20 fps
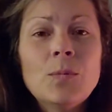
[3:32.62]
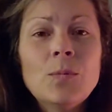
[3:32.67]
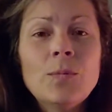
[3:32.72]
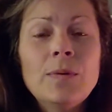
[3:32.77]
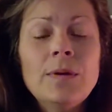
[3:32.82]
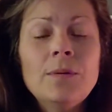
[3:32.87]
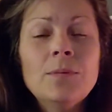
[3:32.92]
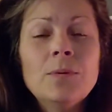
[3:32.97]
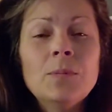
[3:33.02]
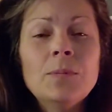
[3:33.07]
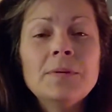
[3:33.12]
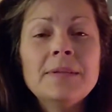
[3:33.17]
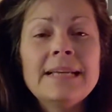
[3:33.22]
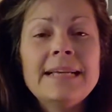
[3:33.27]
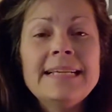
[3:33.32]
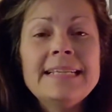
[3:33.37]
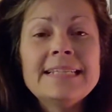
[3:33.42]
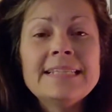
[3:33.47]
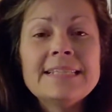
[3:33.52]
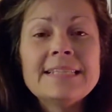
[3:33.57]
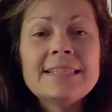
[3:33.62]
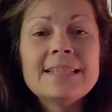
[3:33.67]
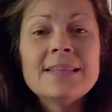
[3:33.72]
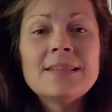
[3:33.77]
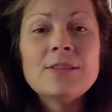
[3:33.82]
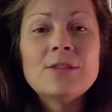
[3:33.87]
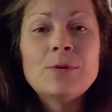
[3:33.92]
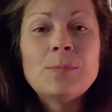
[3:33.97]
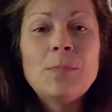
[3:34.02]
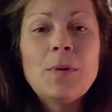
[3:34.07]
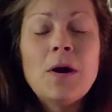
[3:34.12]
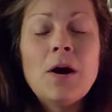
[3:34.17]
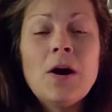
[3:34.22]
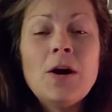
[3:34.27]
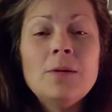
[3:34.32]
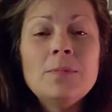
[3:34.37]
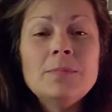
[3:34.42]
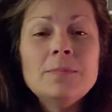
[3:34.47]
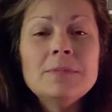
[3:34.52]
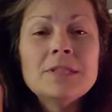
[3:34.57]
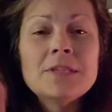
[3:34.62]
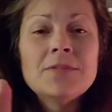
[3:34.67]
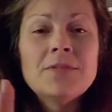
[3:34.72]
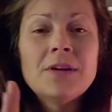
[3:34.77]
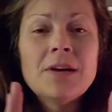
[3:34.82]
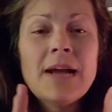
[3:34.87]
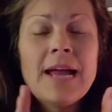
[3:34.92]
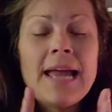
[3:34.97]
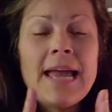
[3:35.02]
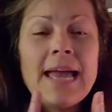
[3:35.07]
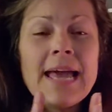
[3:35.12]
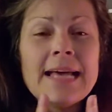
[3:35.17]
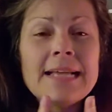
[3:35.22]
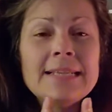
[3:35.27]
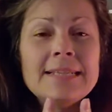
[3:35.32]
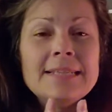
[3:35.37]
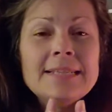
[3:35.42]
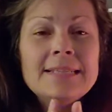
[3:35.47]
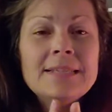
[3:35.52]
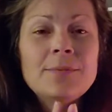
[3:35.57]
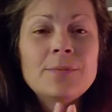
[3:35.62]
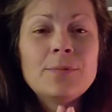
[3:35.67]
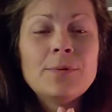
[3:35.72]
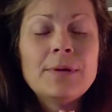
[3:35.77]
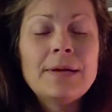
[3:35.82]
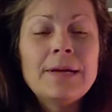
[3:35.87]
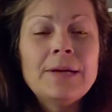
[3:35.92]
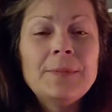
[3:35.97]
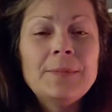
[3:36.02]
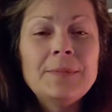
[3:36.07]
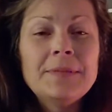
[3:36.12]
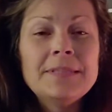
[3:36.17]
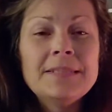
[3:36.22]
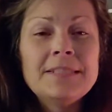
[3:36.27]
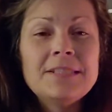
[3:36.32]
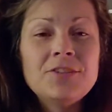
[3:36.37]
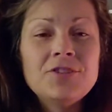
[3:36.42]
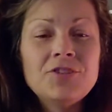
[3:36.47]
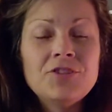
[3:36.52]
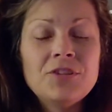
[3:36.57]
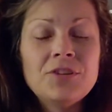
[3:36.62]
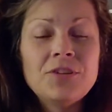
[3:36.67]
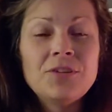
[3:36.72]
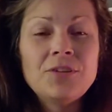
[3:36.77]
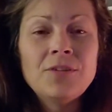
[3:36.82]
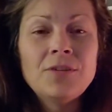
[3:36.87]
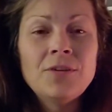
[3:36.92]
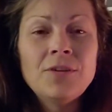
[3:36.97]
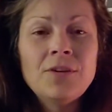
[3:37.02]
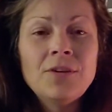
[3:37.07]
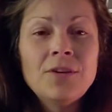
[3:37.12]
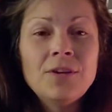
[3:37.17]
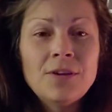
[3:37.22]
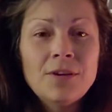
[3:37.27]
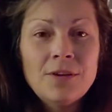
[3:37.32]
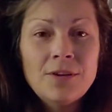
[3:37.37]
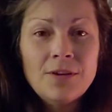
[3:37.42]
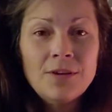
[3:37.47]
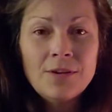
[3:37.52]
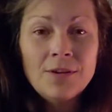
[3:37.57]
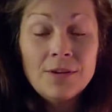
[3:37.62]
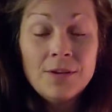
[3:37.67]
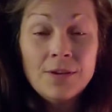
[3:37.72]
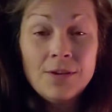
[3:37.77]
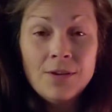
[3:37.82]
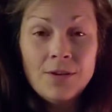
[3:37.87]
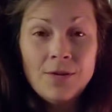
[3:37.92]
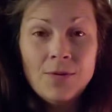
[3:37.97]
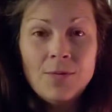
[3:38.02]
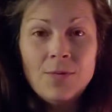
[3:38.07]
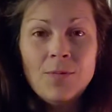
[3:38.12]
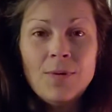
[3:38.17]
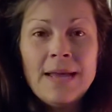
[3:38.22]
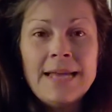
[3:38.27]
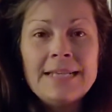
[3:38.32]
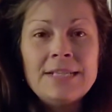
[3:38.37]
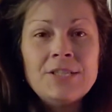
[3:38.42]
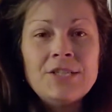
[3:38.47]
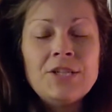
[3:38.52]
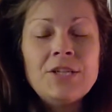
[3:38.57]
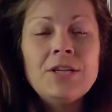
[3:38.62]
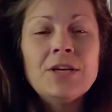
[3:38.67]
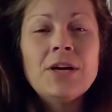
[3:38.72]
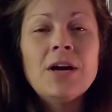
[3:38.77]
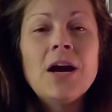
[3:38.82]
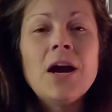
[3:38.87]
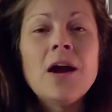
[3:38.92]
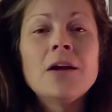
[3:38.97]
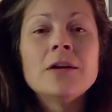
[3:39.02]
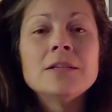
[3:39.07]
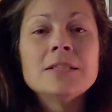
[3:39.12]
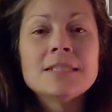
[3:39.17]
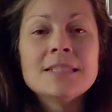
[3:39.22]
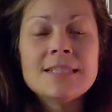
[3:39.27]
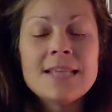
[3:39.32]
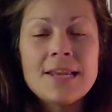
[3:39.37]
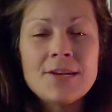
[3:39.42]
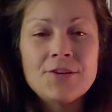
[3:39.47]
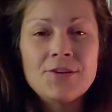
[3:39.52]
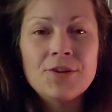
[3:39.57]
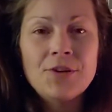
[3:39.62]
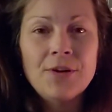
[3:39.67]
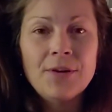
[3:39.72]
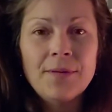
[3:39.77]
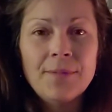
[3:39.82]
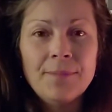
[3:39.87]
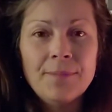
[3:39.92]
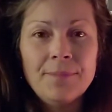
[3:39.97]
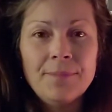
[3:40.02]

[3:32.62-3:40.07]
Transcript: we will place the palms of our hands in prayer position right to your heart center.